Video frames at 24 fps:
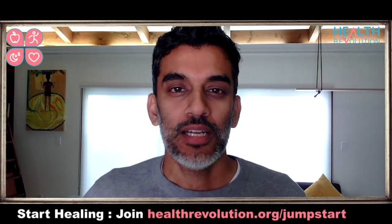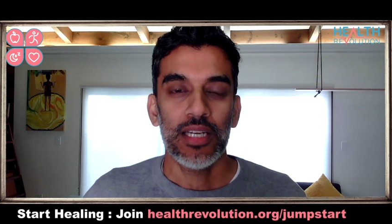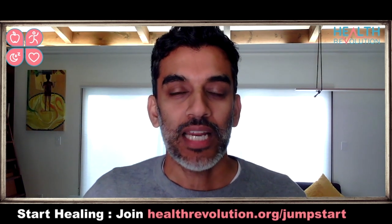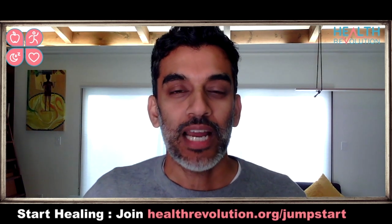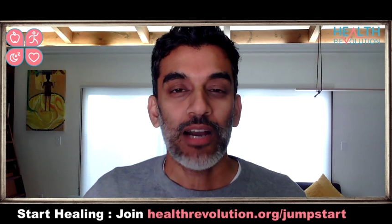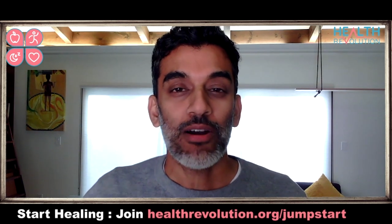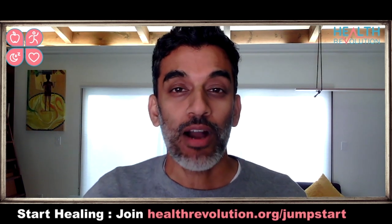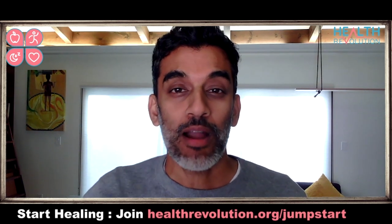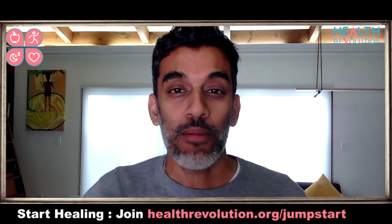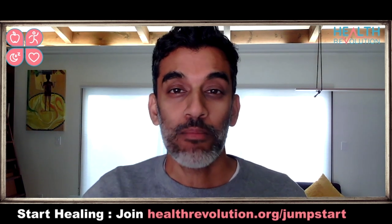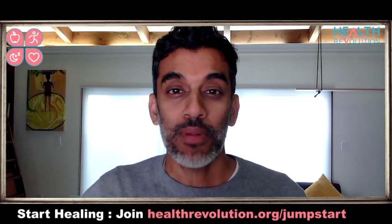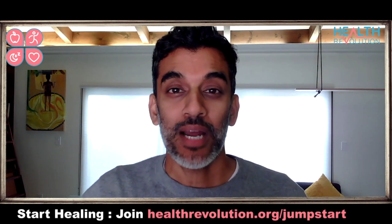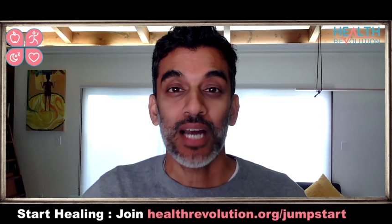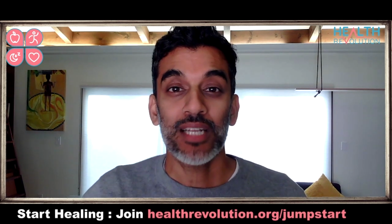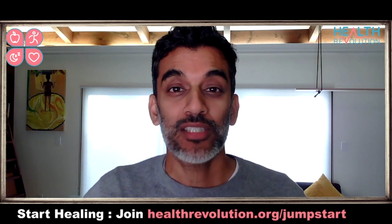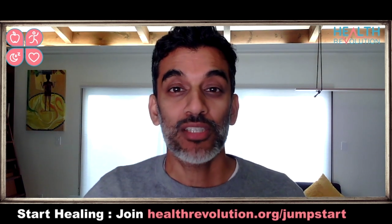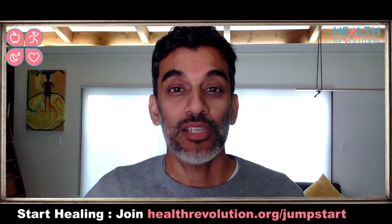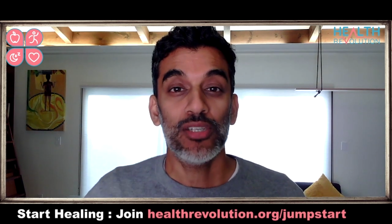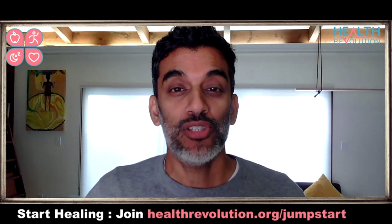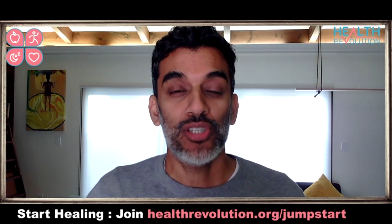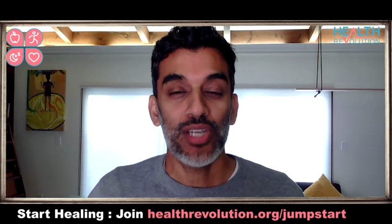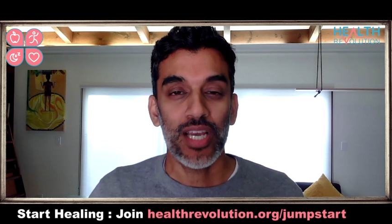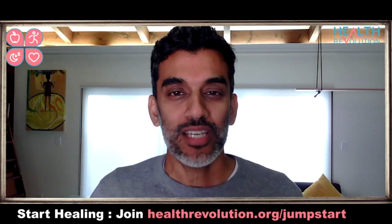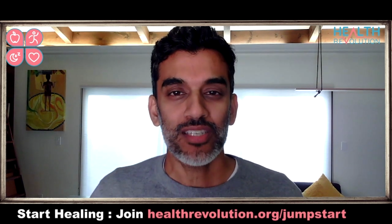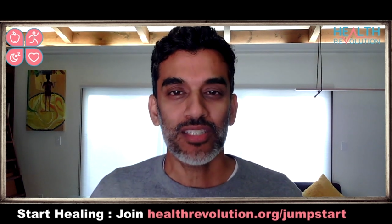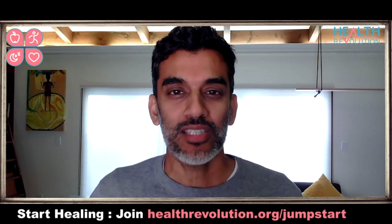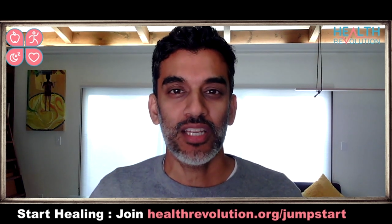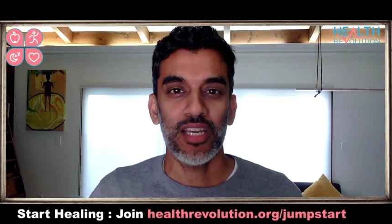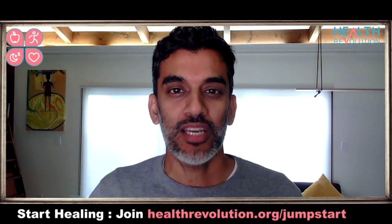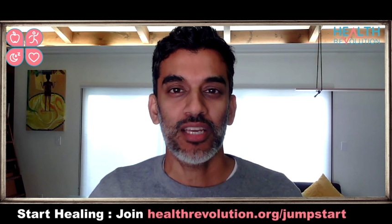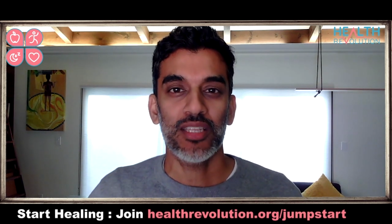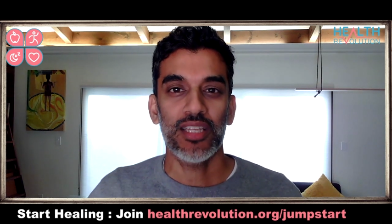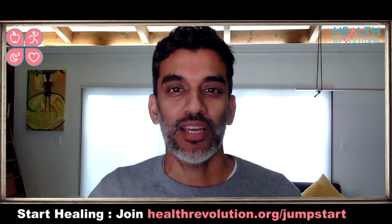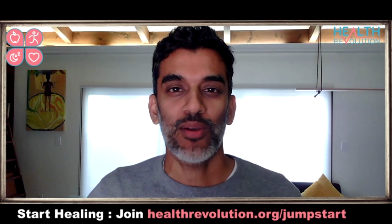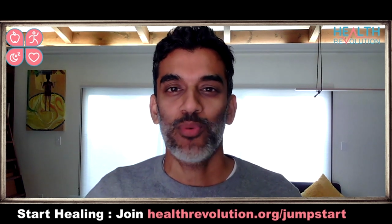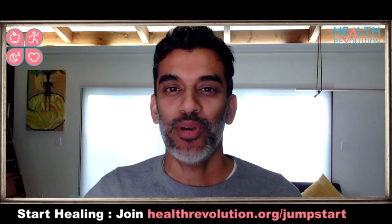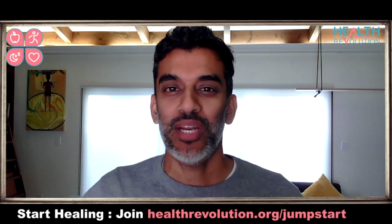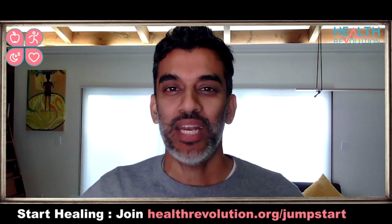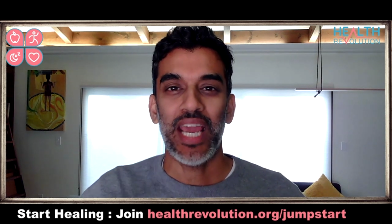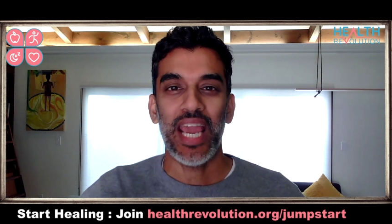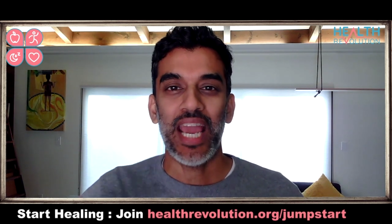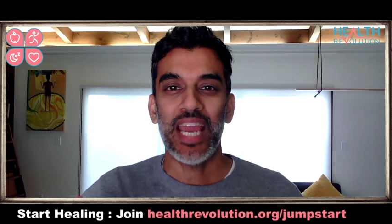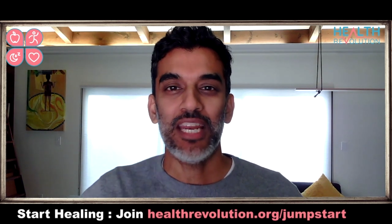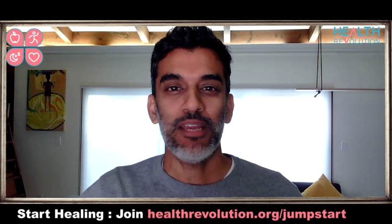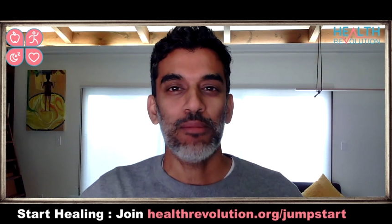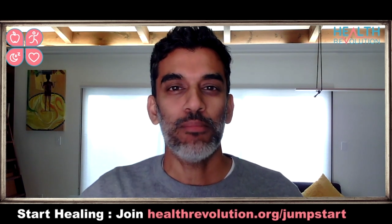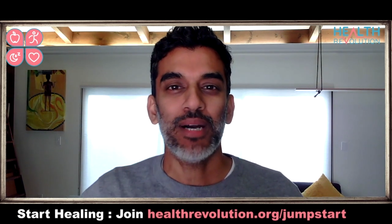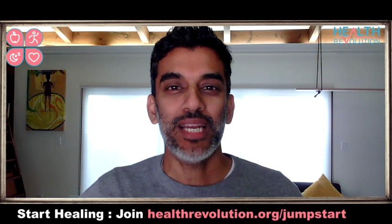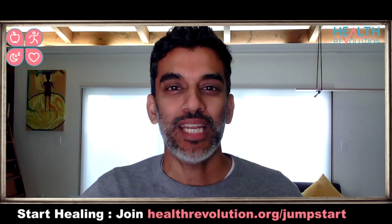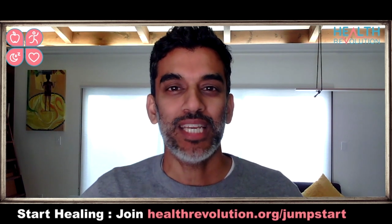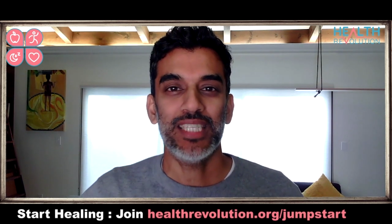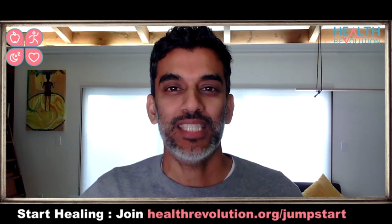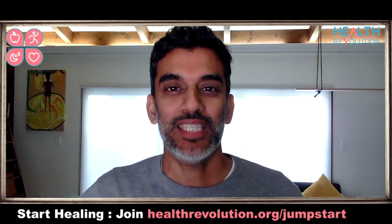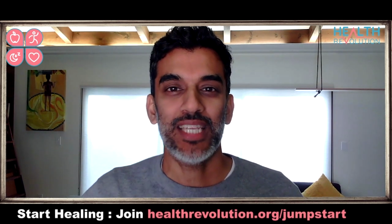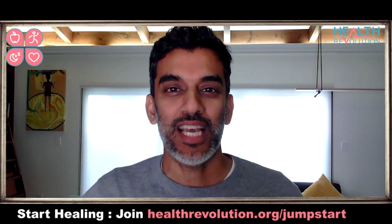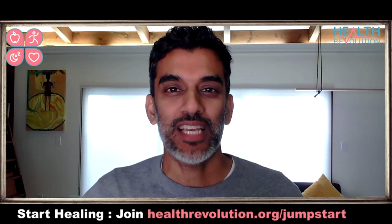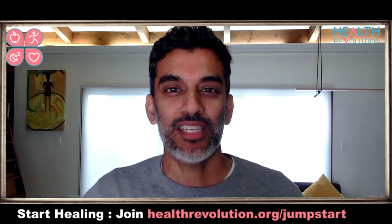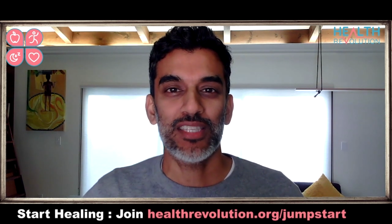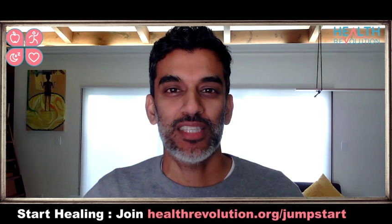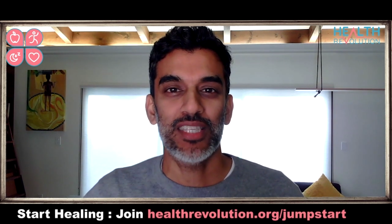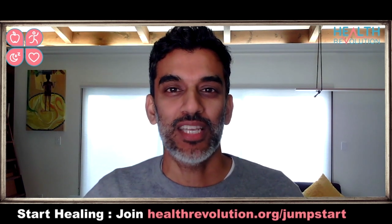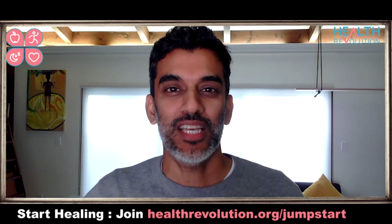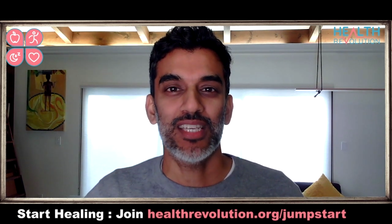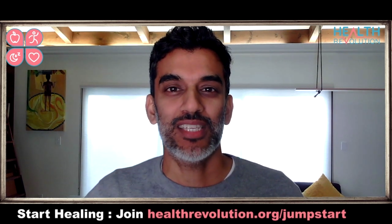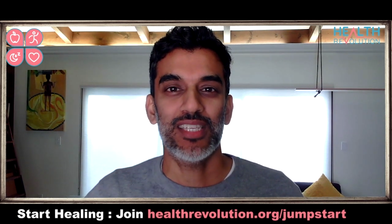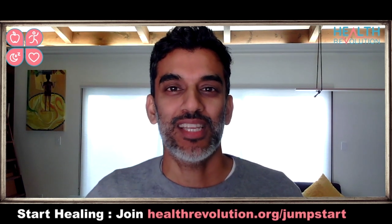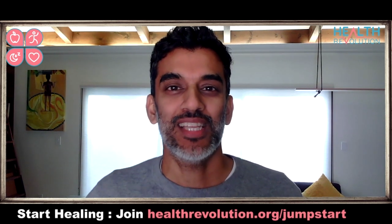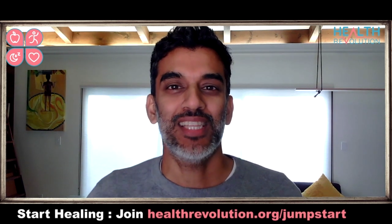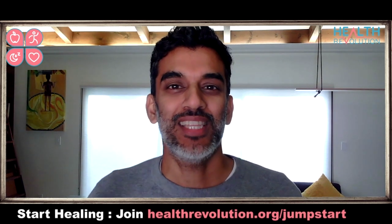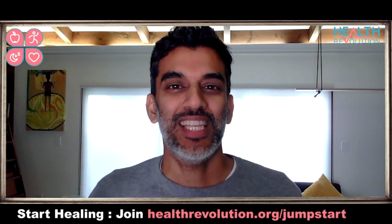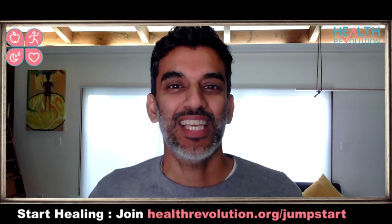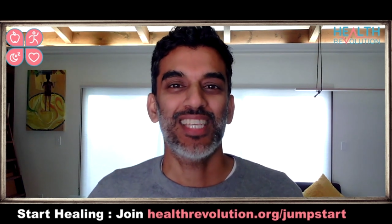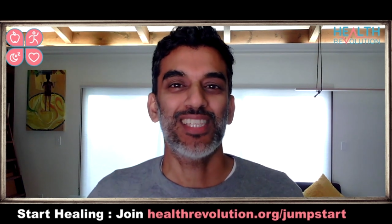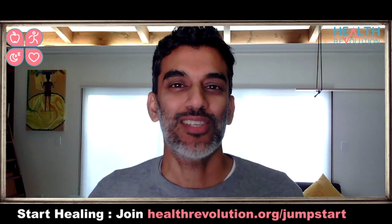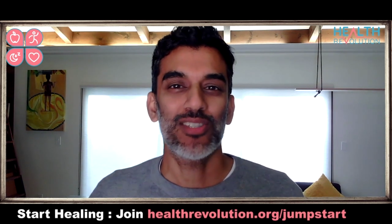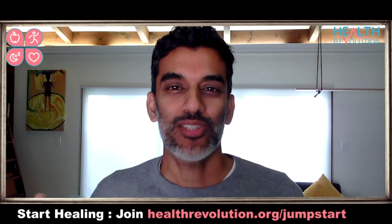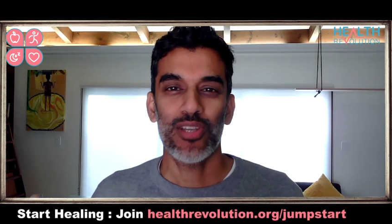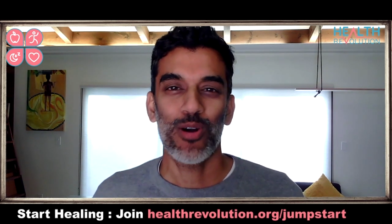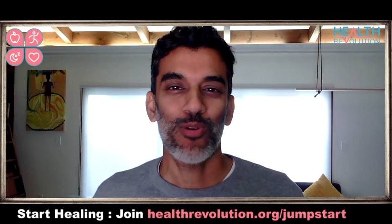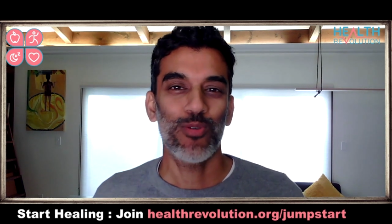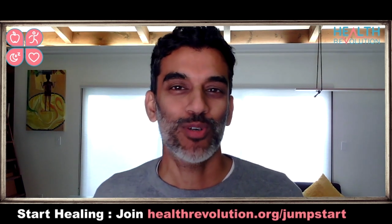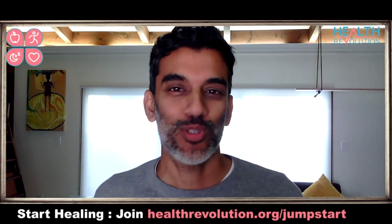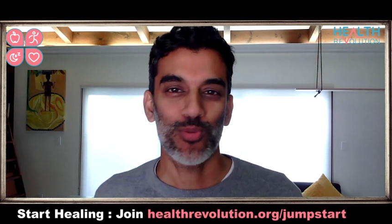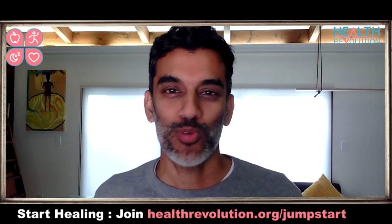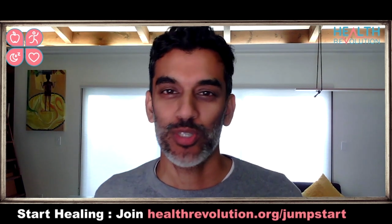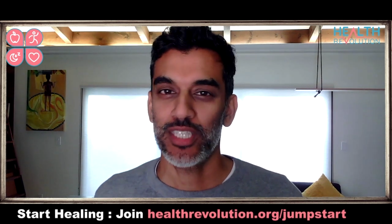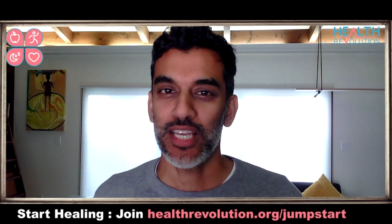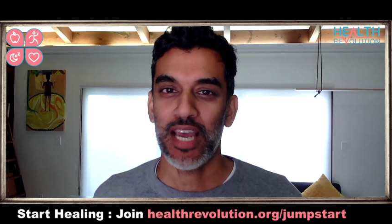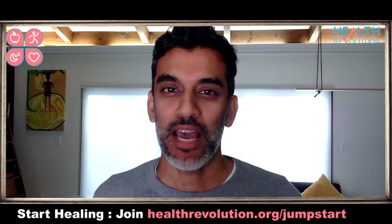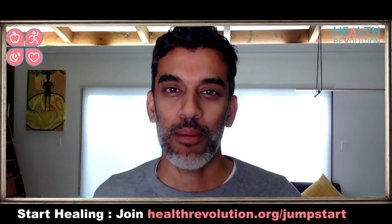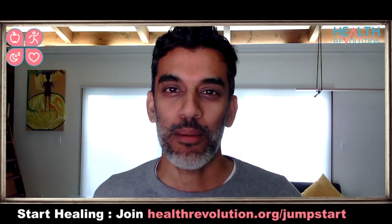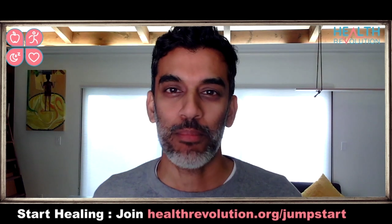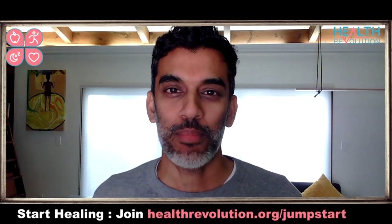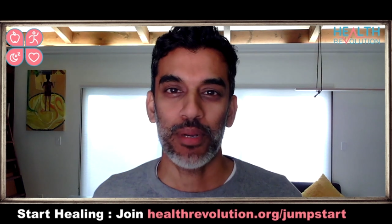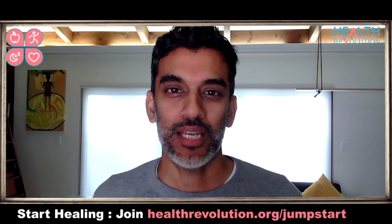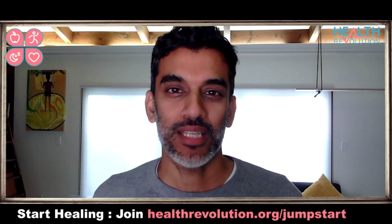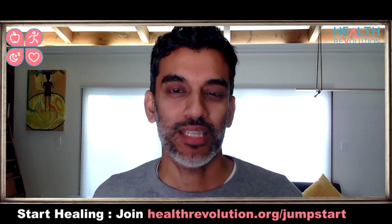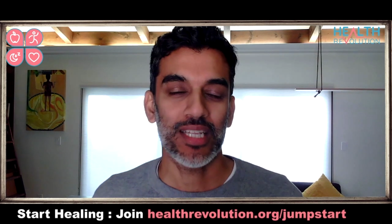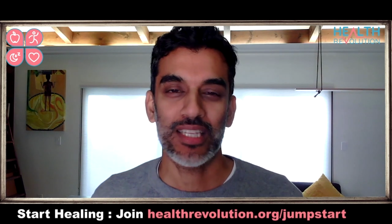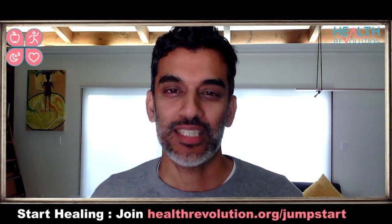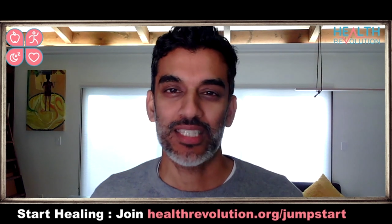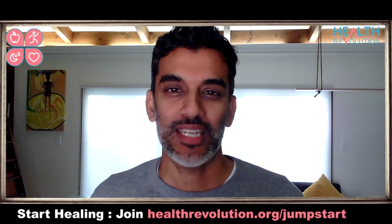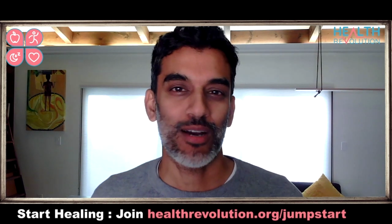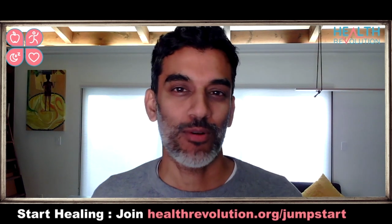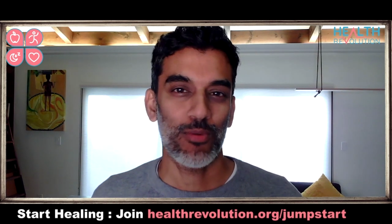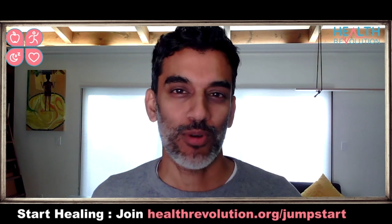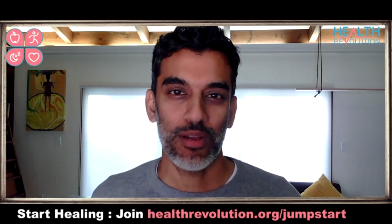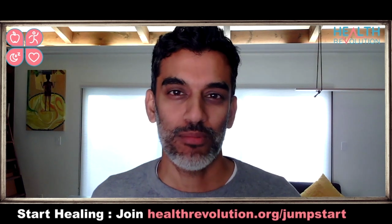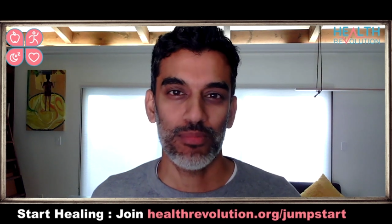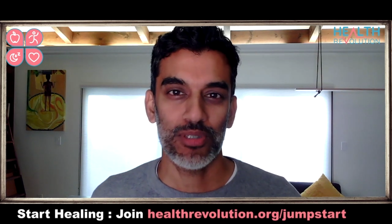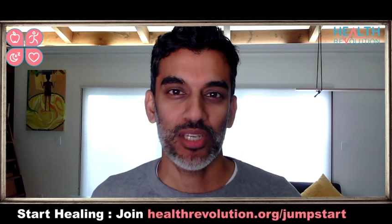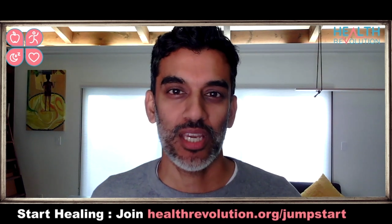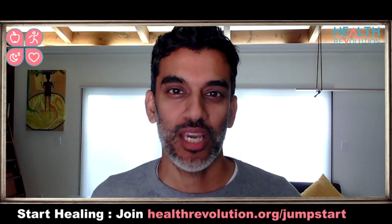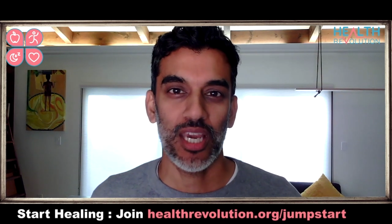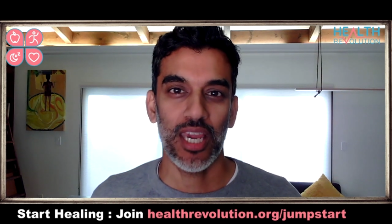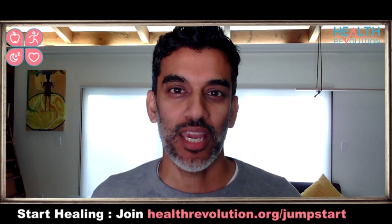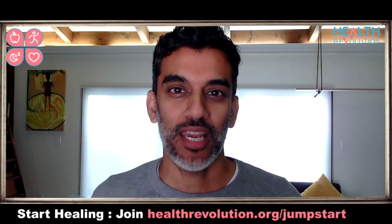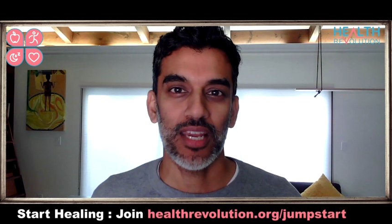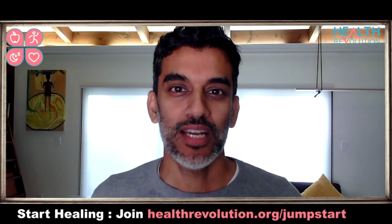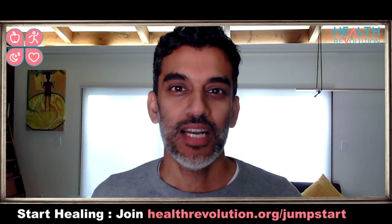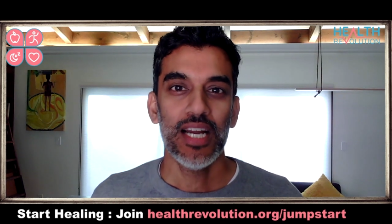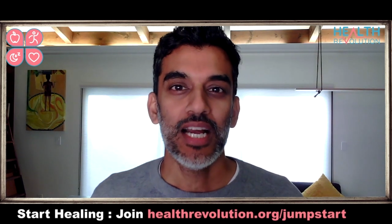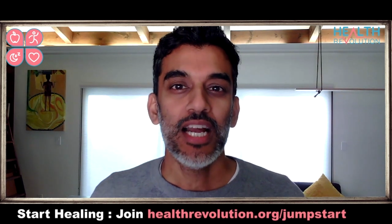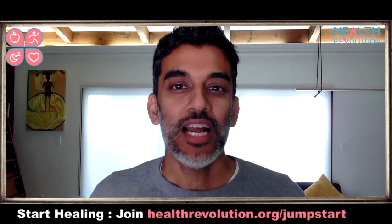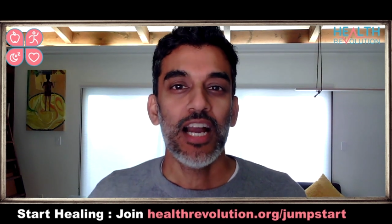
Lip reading: Now, I'm not suggesting that when anybody says this, this is always what's happening. That's not what I'm saying.